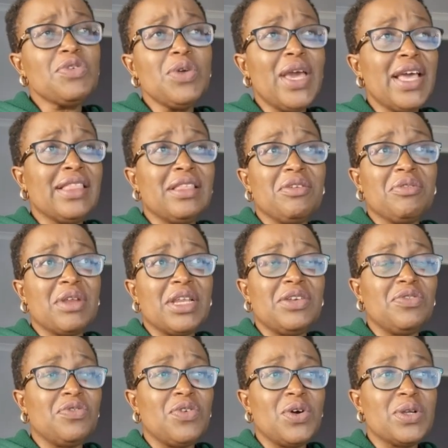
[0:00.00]
if you had the
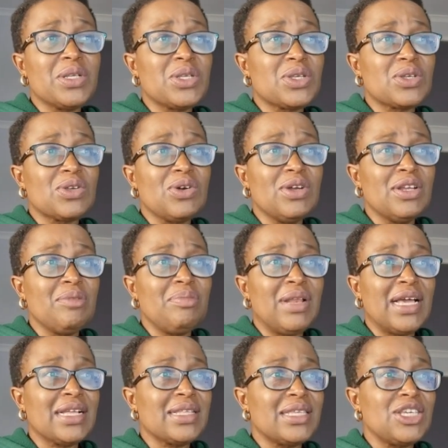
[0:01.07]
red font on a
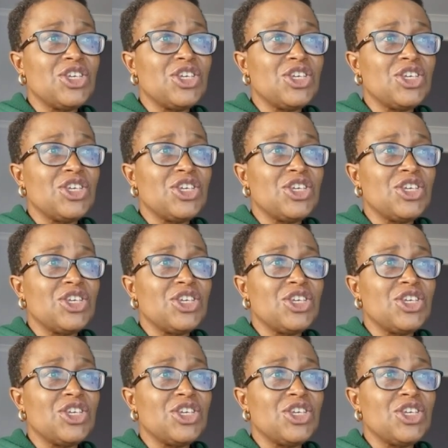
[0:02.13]
black